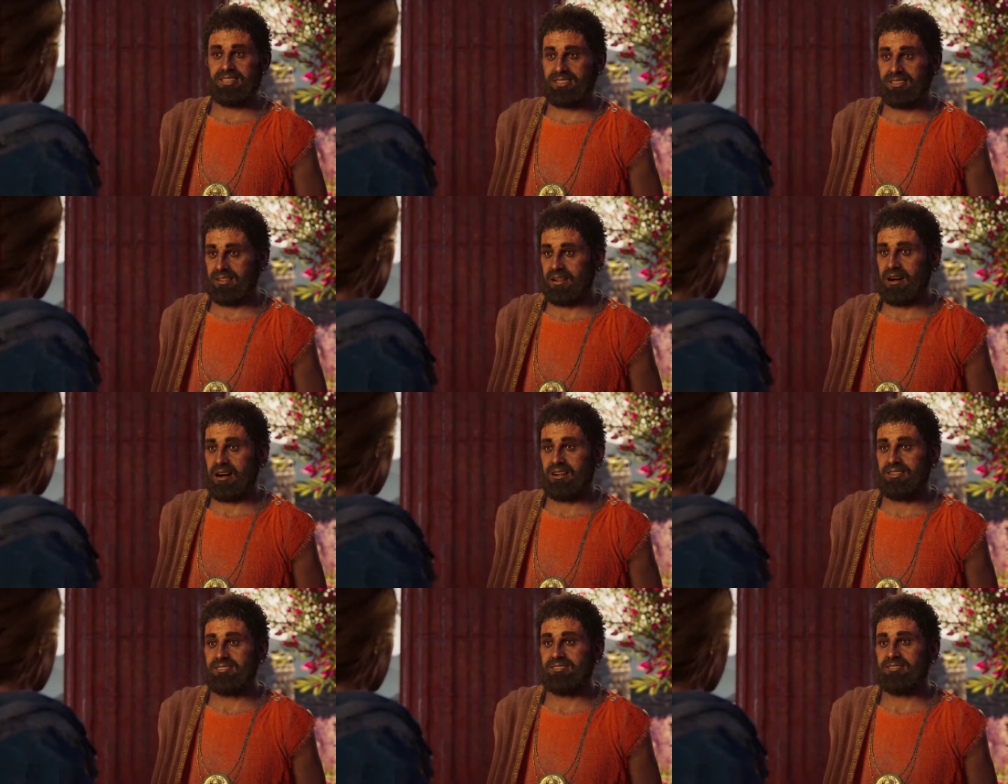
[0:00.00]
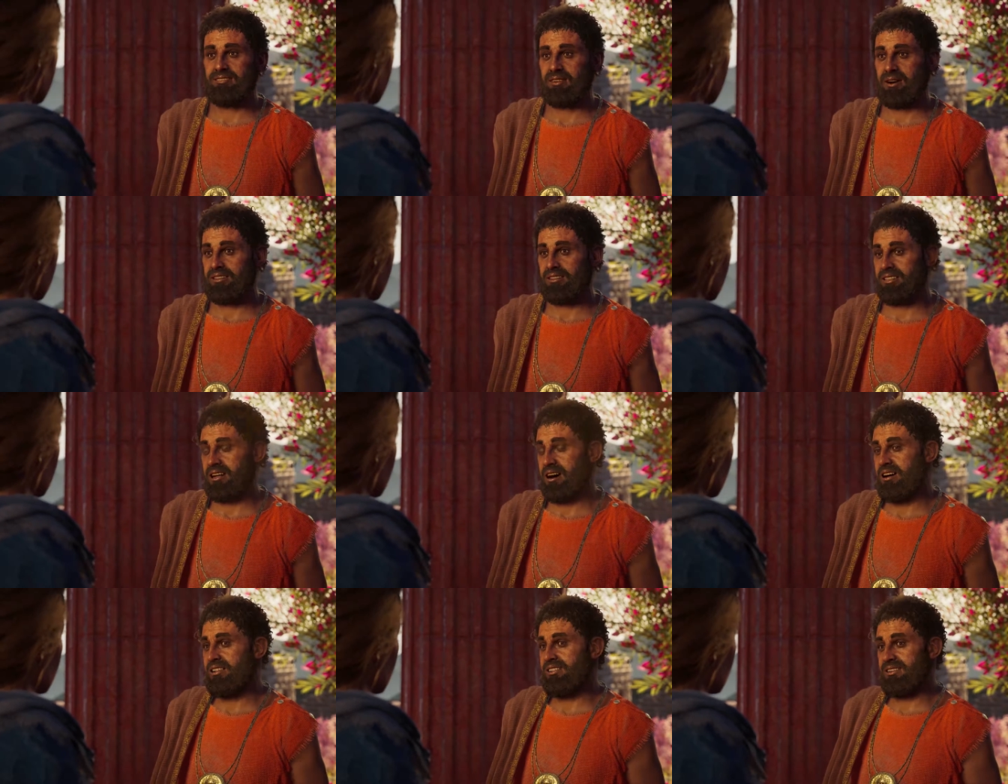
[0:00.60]
the gods
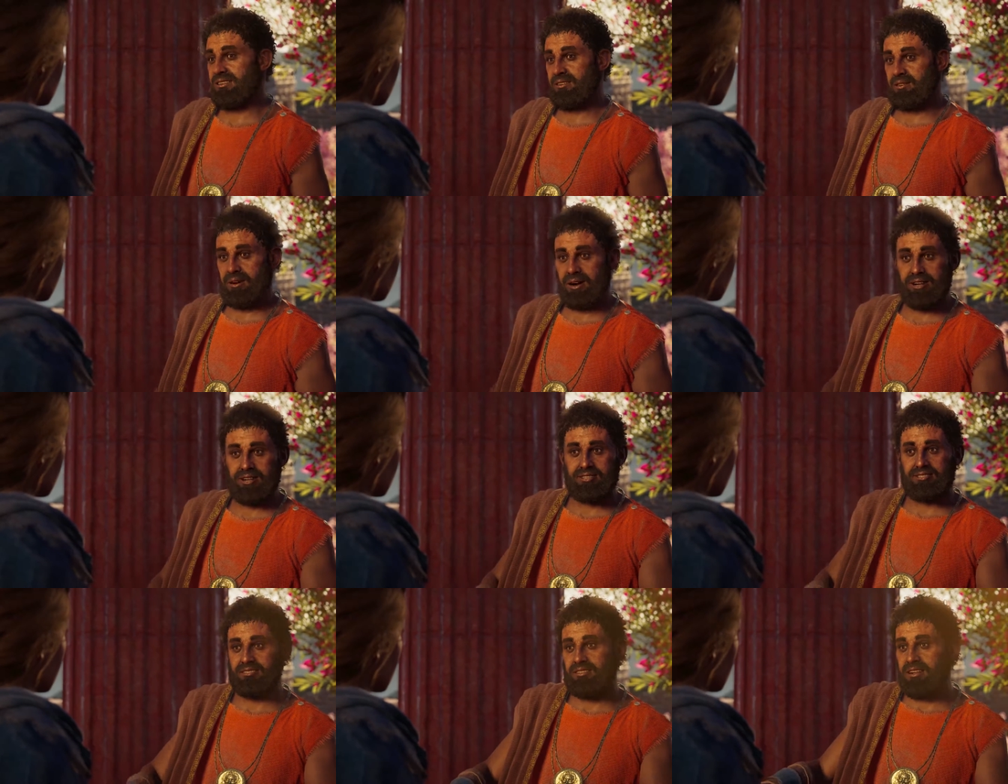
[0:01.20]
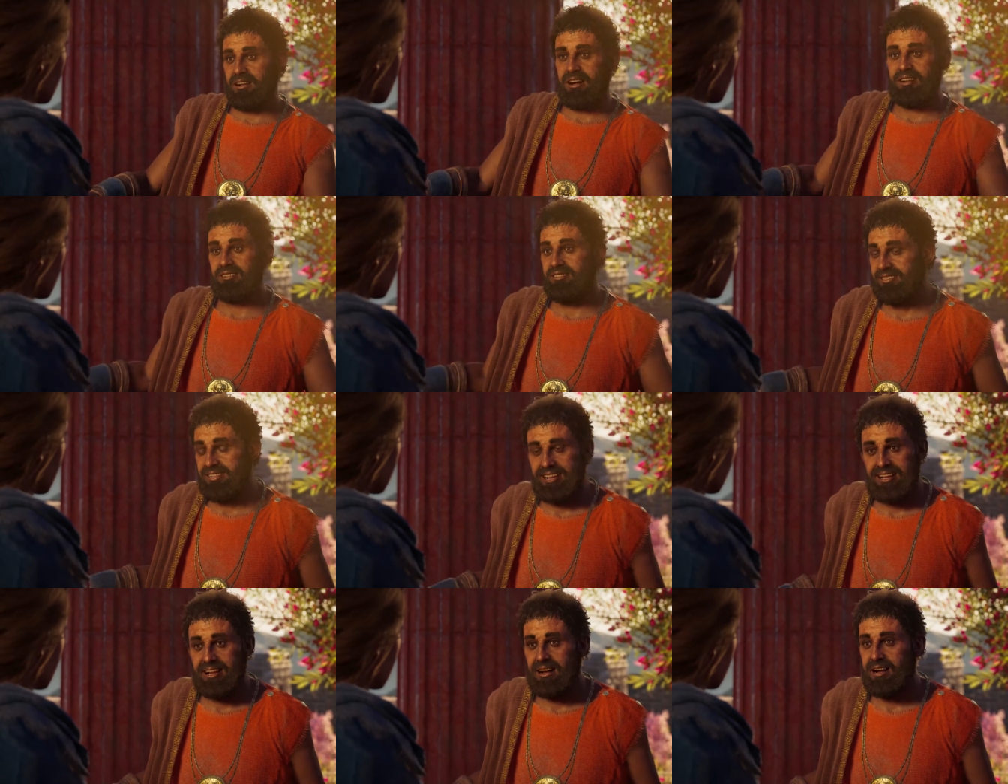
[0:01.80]
certainly were
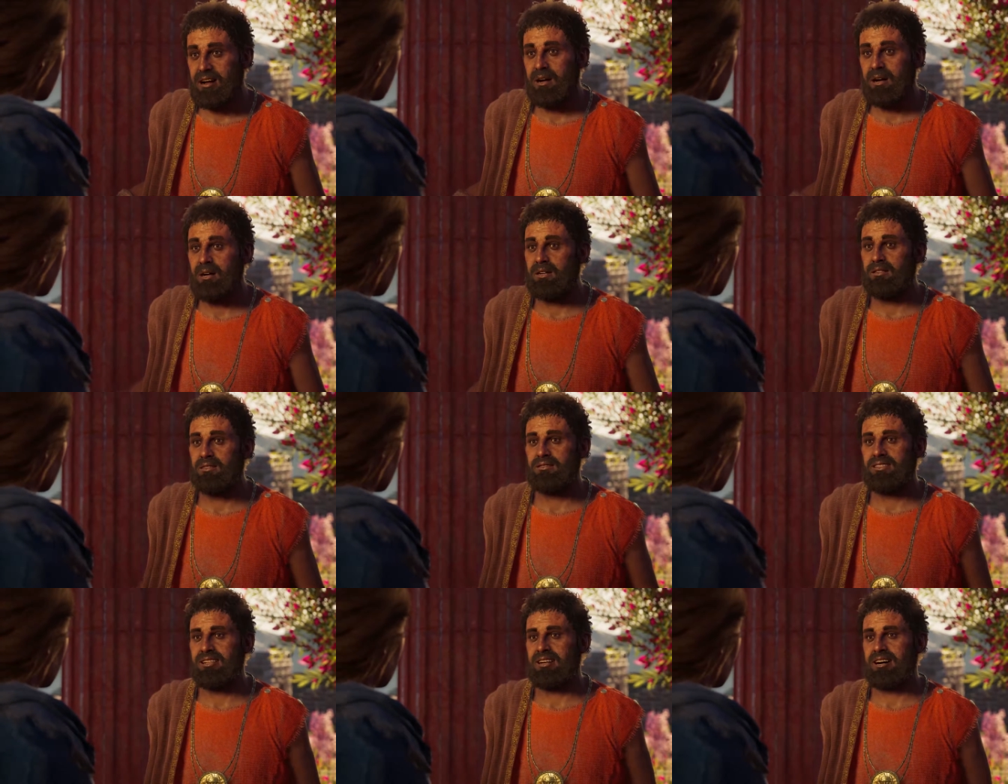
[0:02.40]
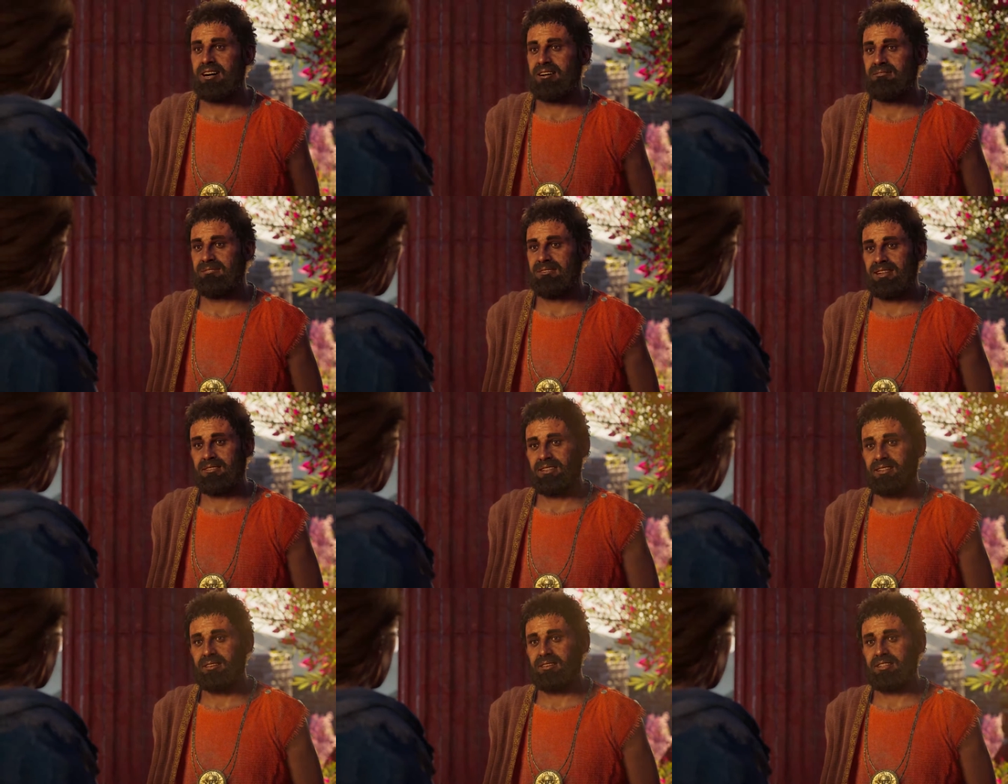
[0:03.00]
saucy, eh? Tell me
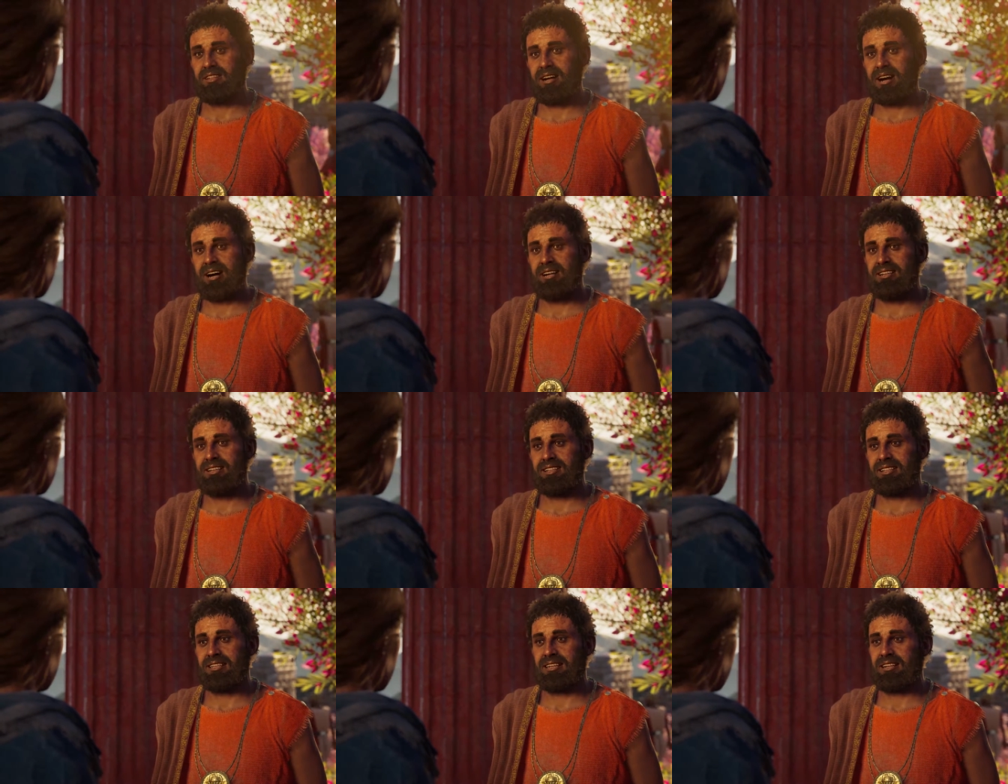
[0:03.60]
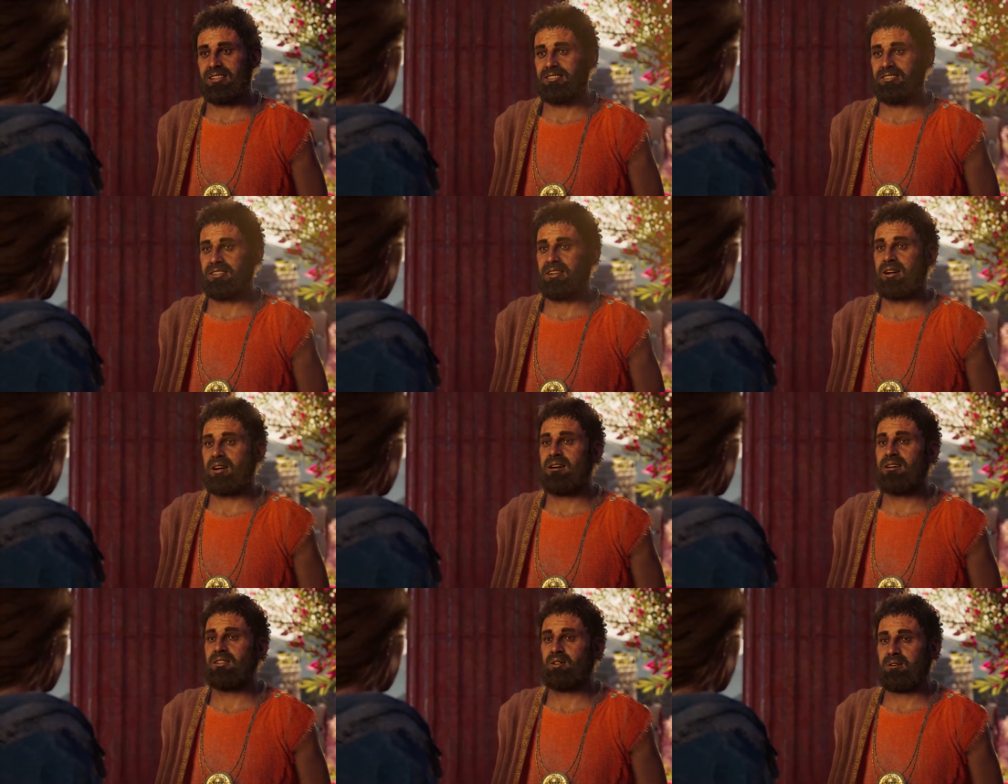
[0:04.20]
if there's anything else I
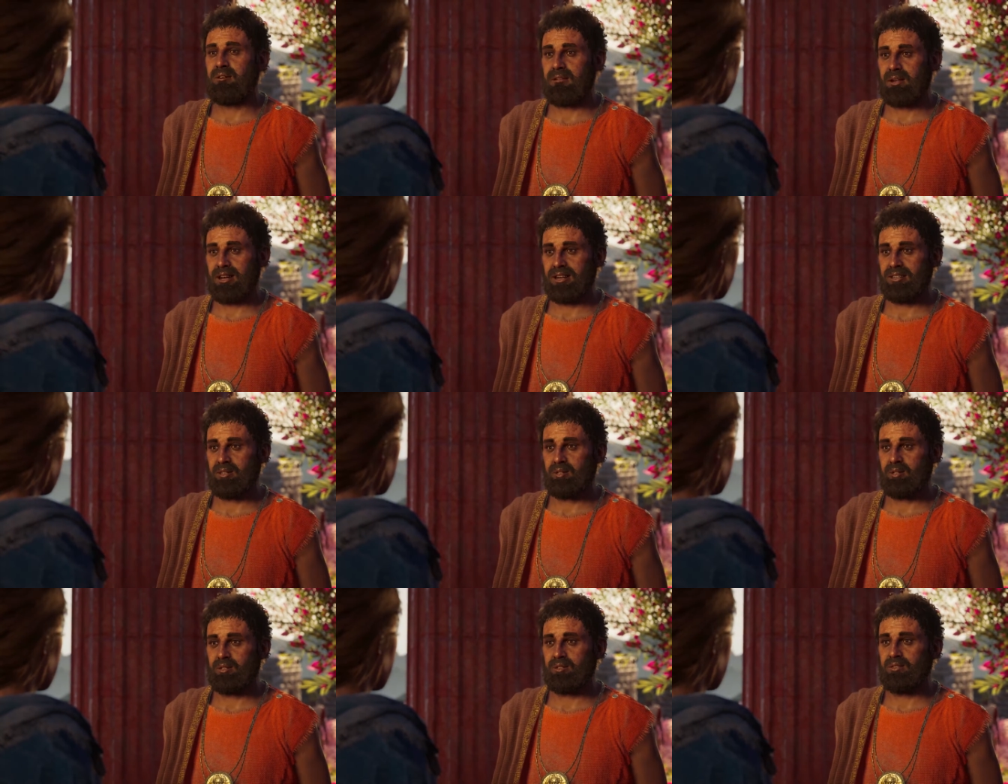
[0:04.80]
can do for you.